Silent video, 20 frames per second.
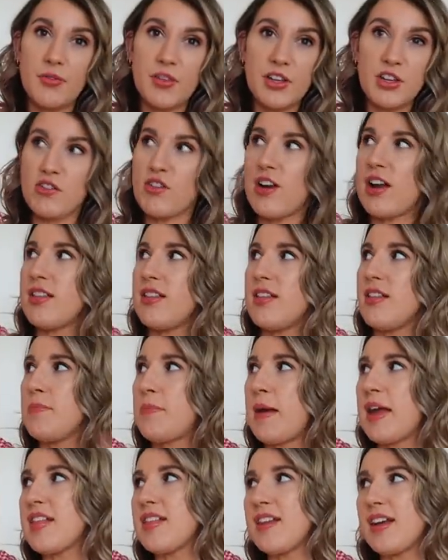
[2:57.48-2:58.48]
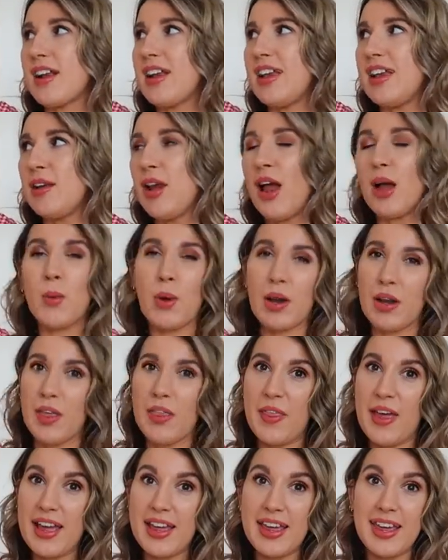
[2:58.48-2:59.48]
of this dress is basically like one
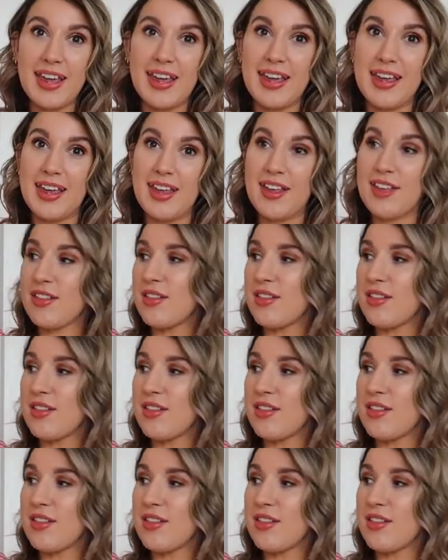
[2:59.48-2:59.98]
of their key